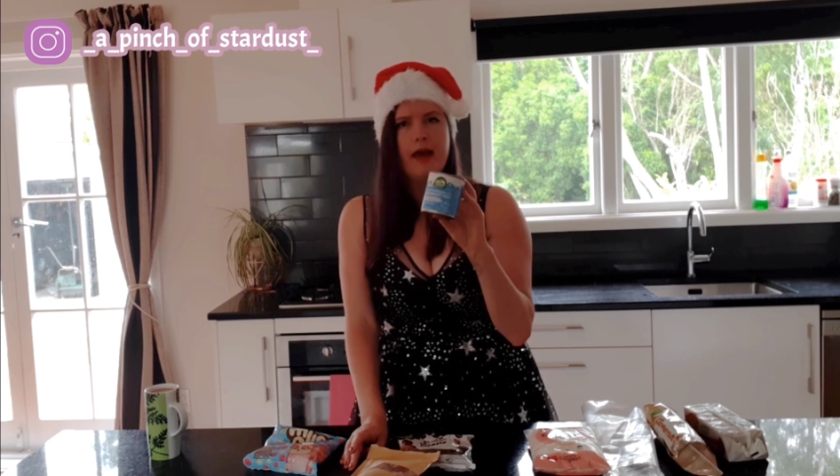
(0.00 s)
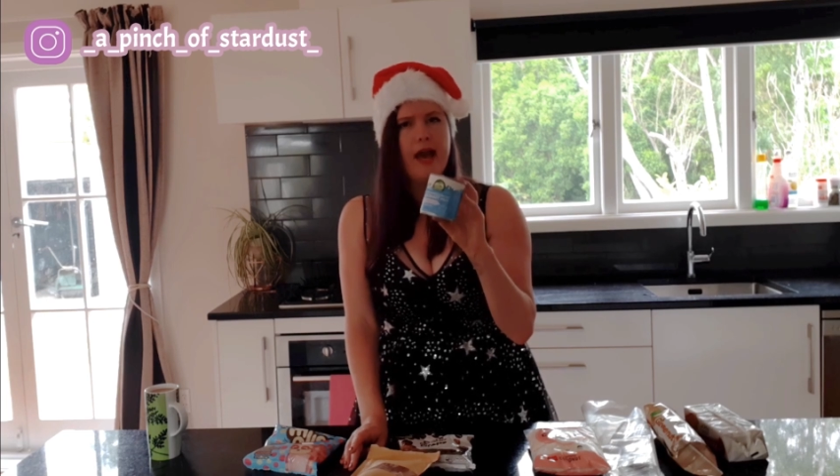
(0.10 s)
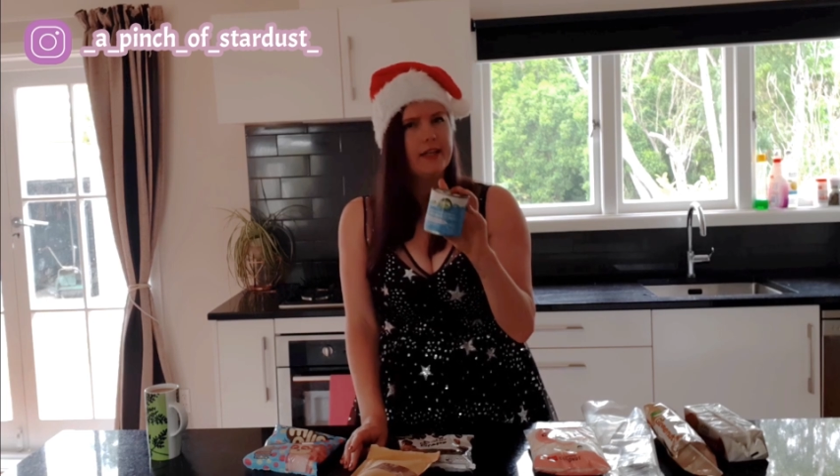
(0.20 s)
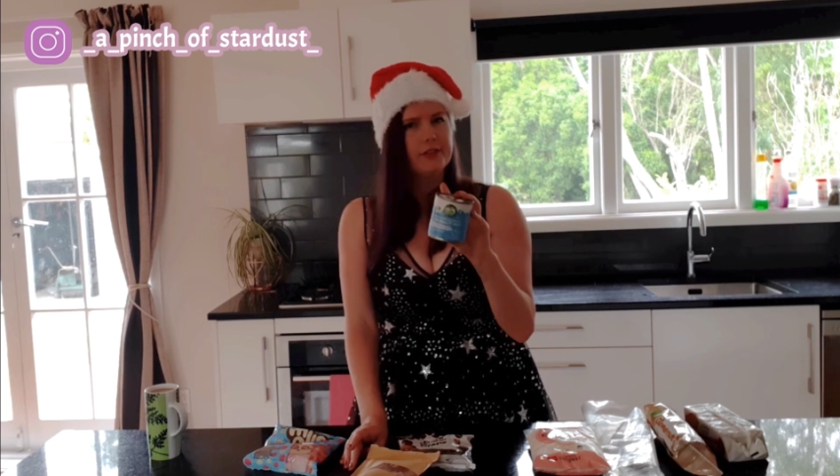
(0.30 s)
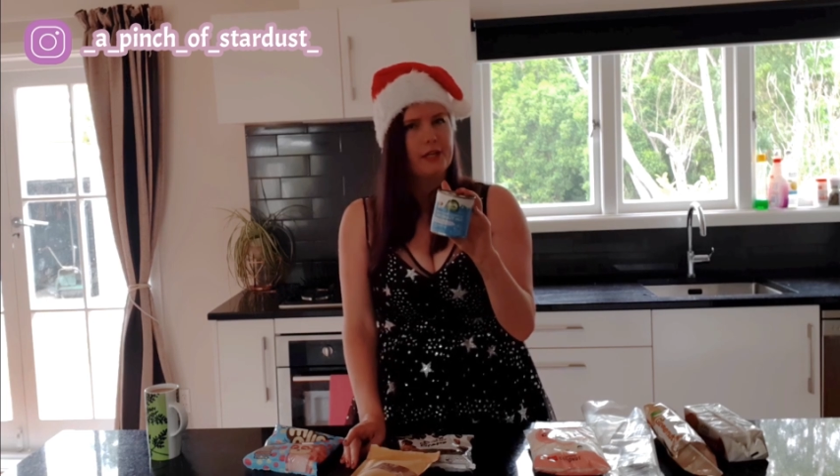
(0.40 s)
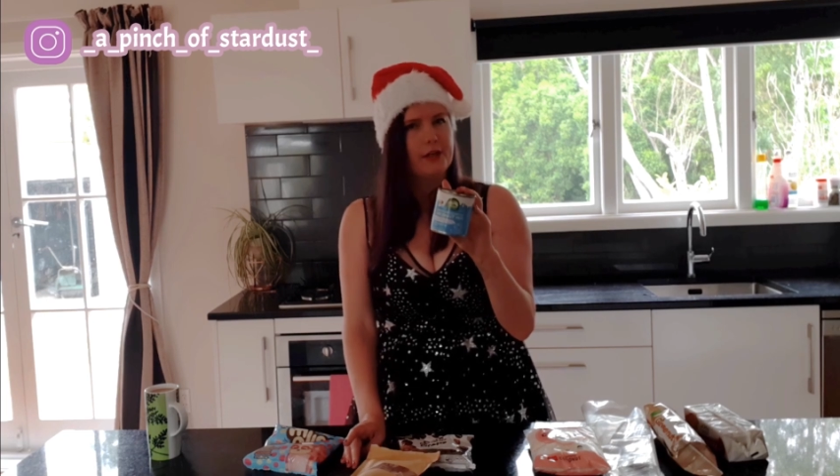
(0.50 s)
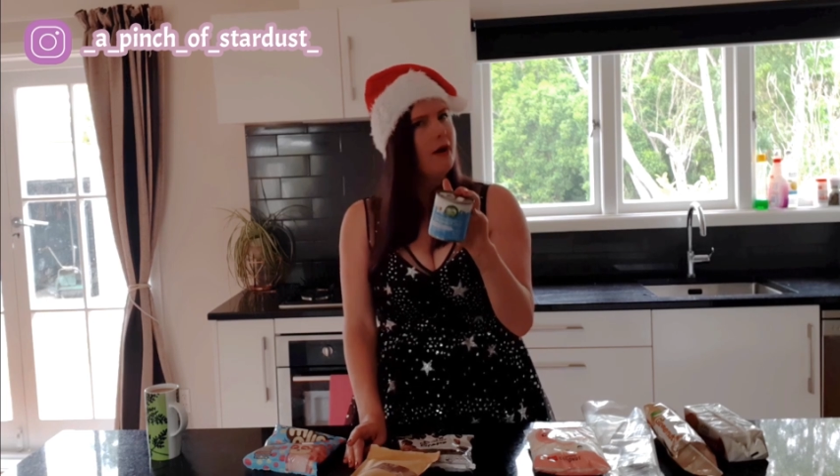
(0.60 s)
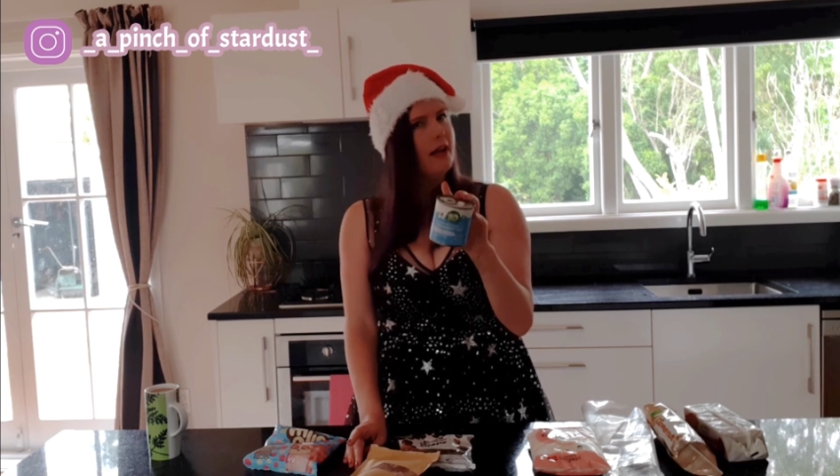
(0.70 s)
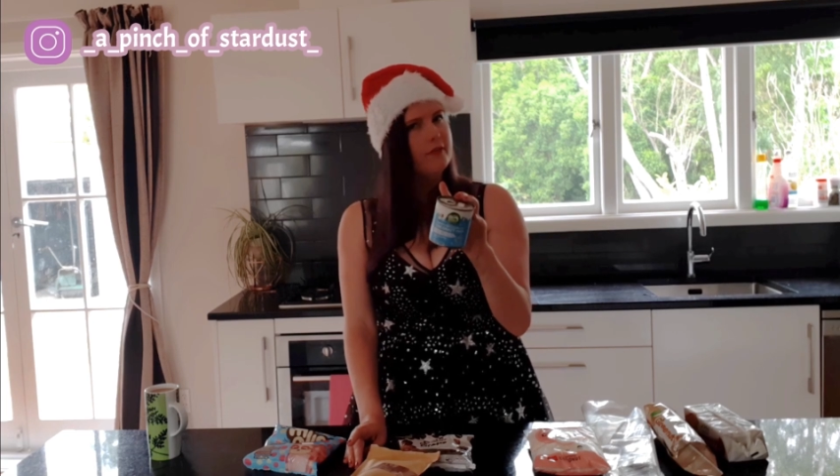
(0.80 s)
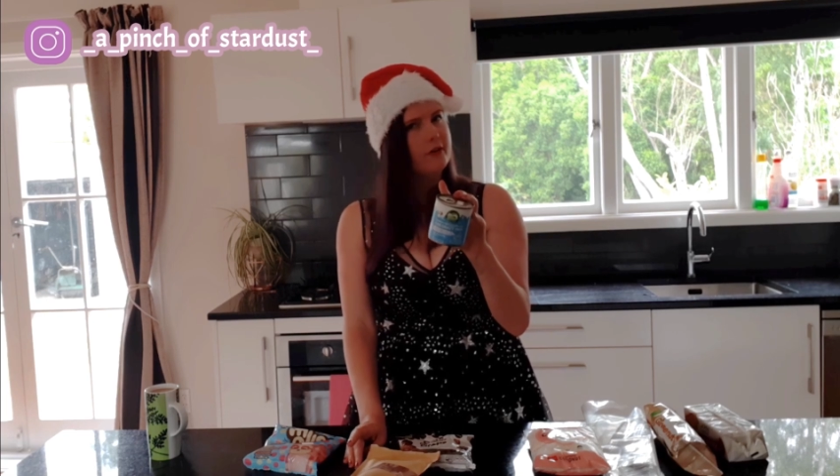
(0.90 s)
Actually,
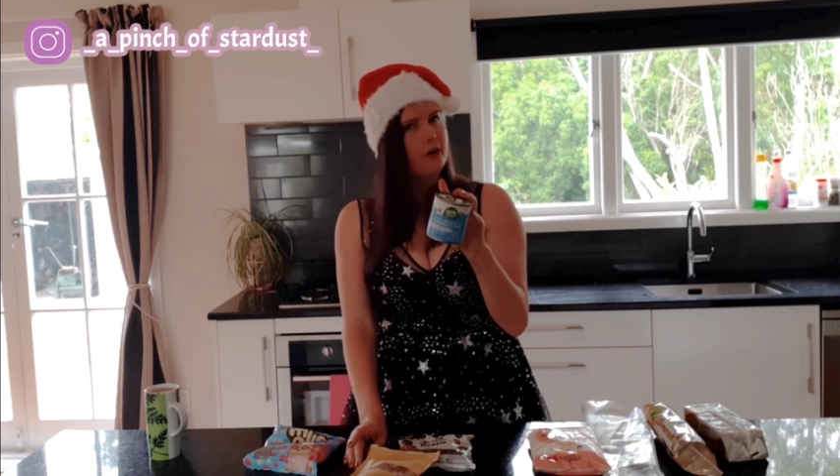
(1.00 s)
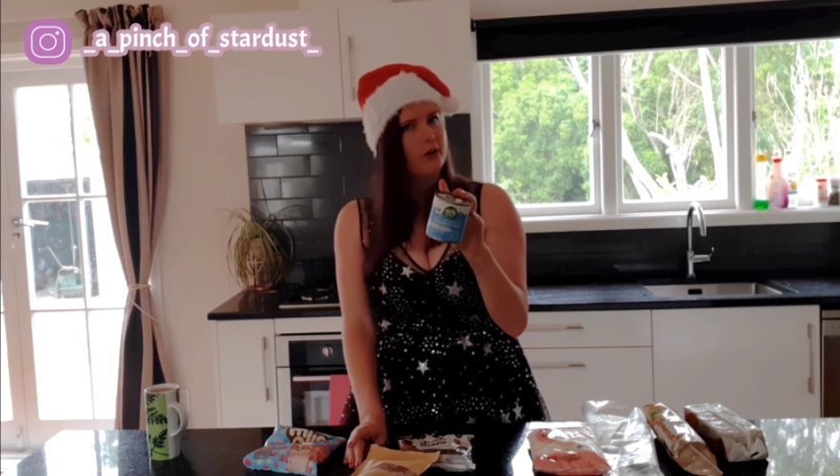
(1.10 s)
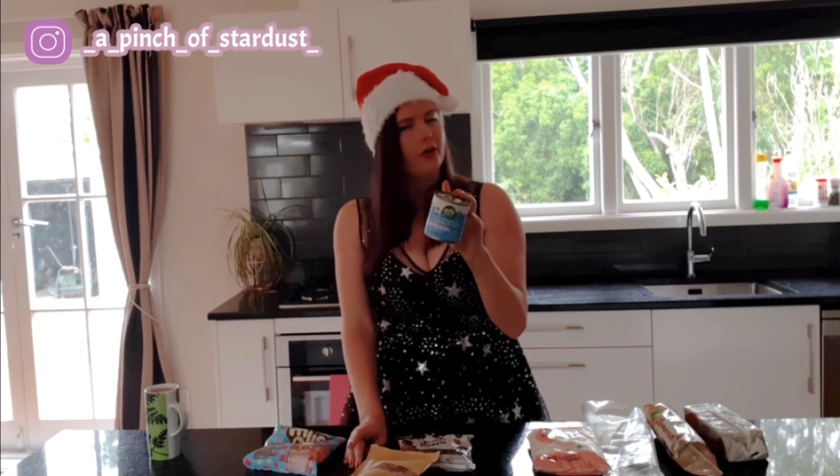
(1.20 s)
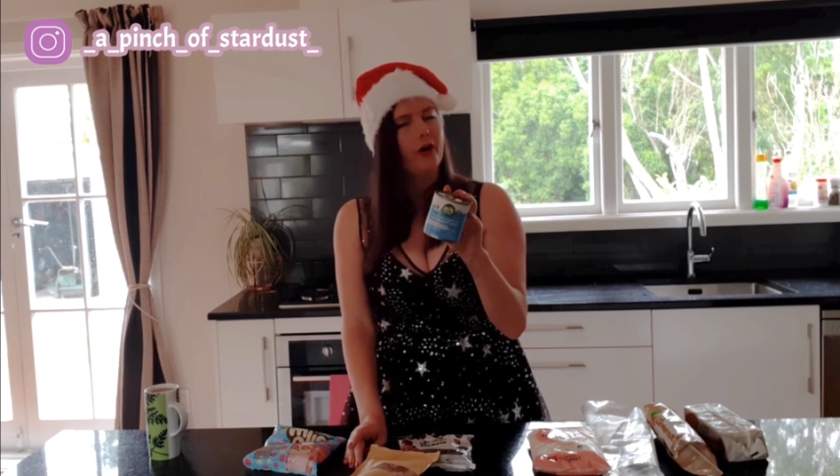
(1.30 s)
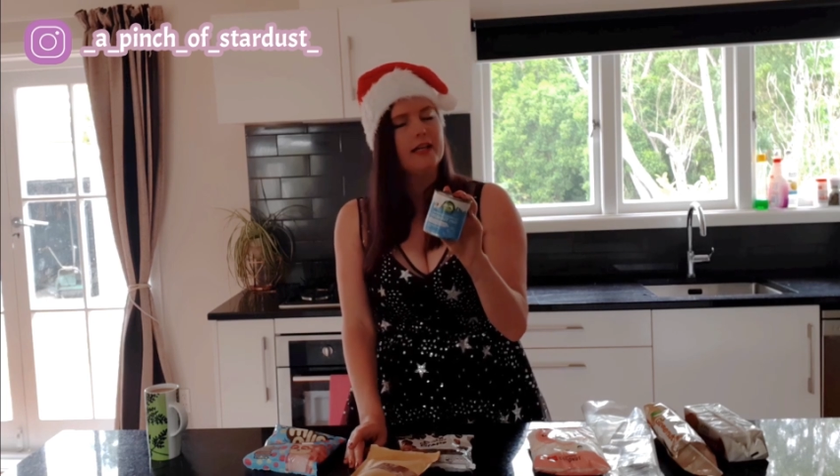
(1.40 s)
while I've got you